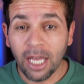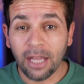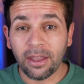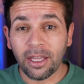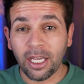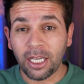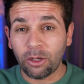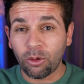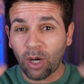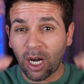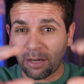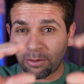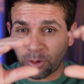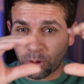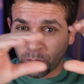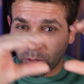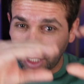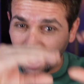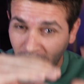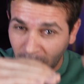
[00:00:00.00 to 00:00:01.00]
and then you have
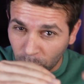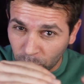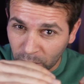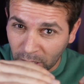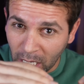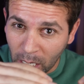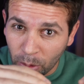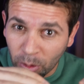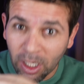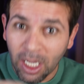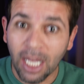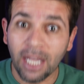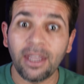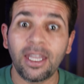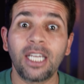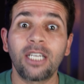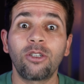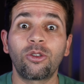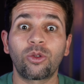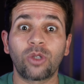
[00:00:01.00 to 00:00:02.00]
to narrow down, and
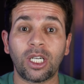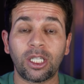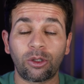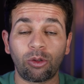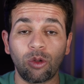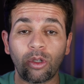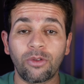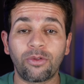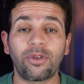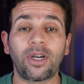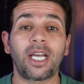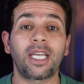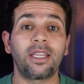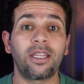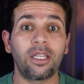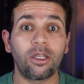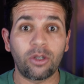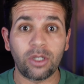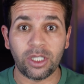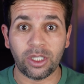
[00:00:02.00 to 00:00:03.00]
then you try to refine
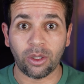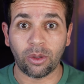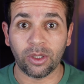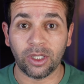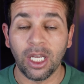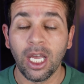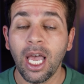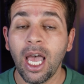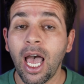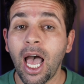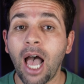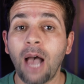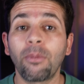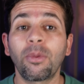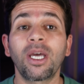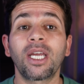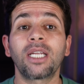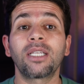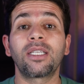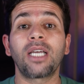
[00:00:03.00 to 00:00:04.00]
the results. I'm
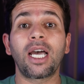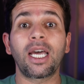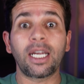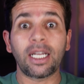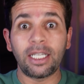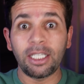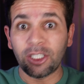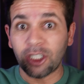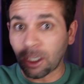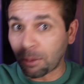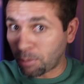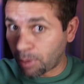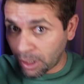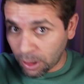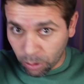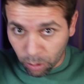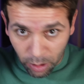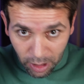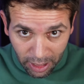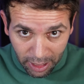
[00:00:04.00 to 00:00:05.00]
going to directly jump
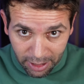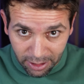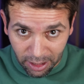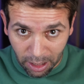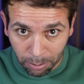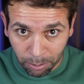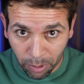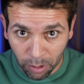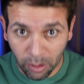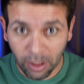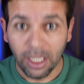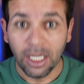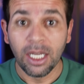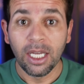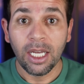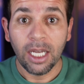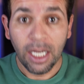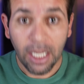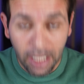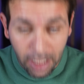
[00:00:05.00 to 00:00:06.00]
into the example.
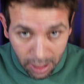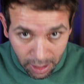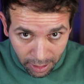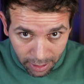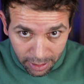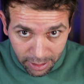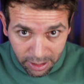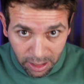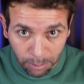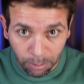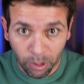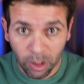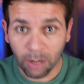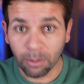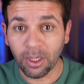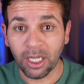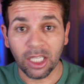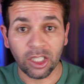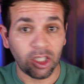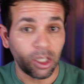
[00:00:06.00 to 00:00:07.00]
Here an example, I'm
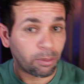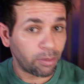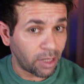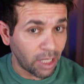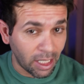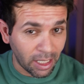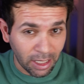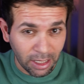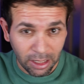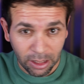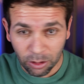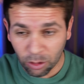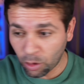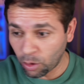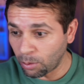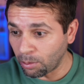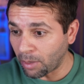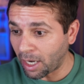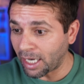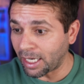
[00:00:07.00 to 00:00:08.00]
going to jump directly
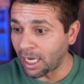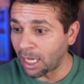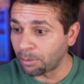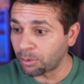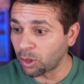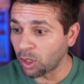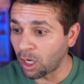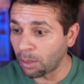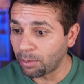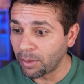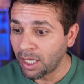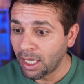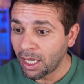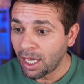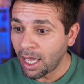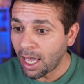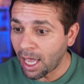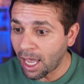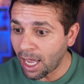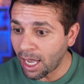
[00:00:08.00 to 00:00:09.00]
into my laptop,
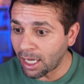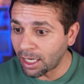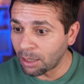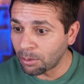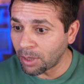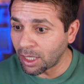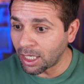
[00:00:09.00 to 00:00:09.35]
and I'm